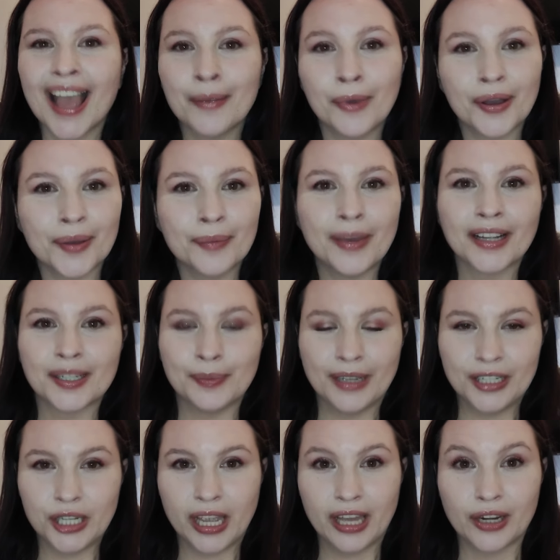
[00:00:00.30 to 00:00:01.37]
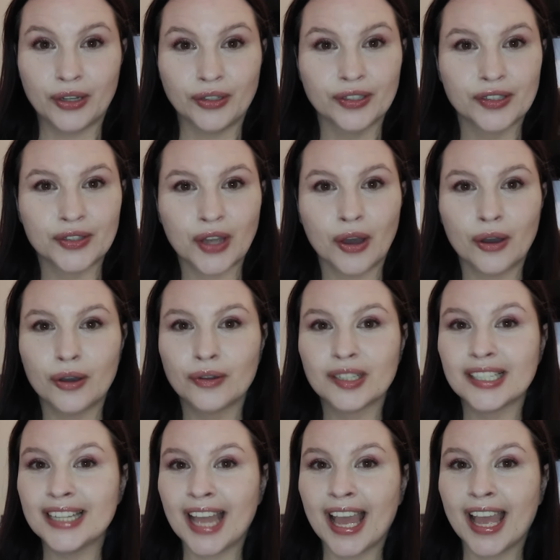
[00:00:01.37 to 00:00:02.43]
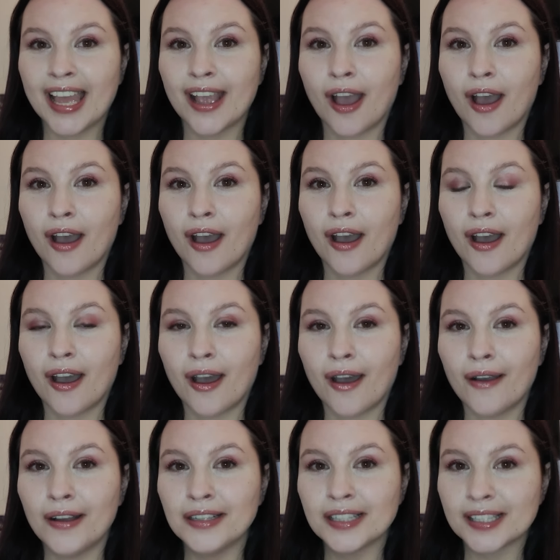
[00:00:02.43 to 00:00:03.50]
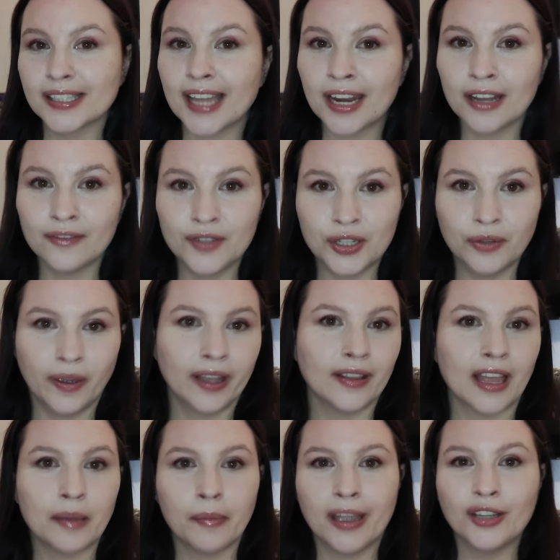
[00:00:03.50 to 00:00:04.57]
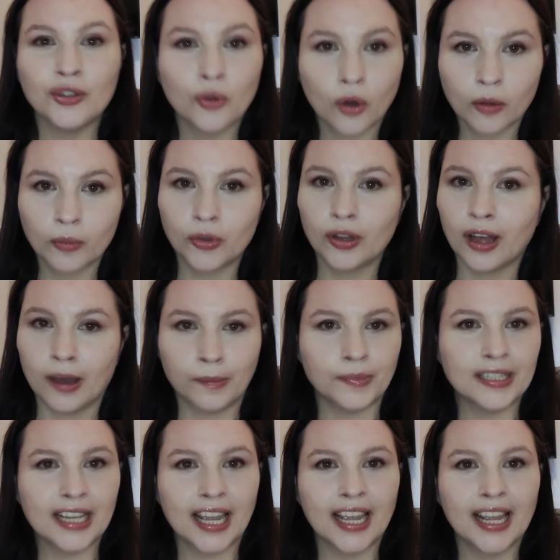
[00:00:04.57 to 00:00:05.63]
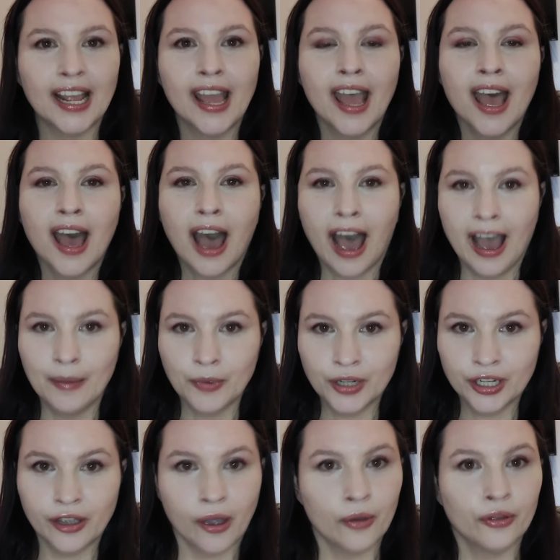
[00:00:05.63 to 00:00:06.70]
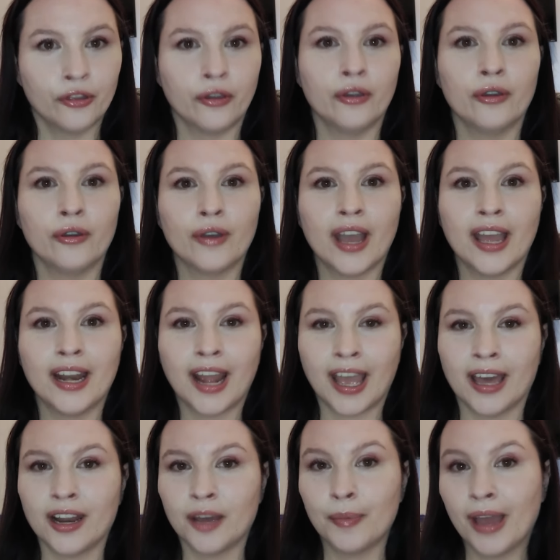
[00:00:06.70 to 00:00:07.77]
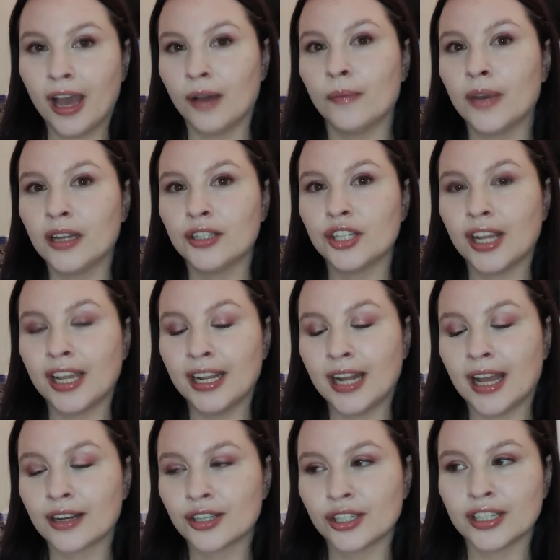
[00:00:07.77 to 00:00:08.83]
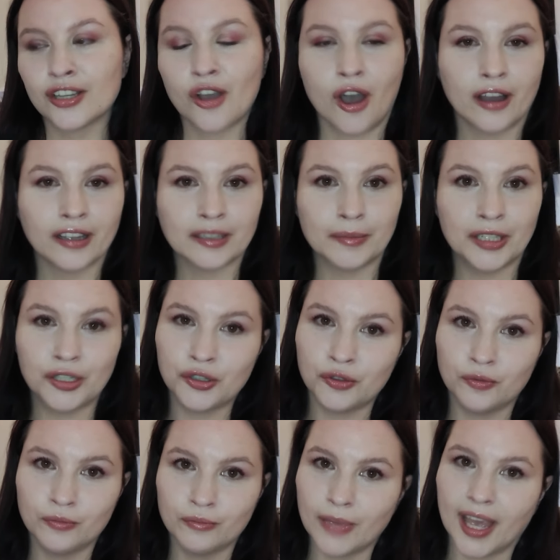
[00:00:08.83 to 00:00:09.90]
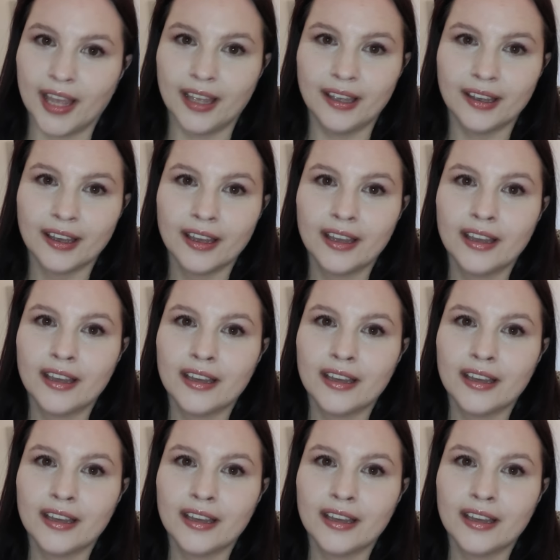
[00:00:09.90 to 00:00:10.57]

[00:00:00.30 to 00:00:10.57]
Hi, welcome back to my channel. So today, instead of doing like my normal update, I'm going to go through and add up how much it actually cost me to make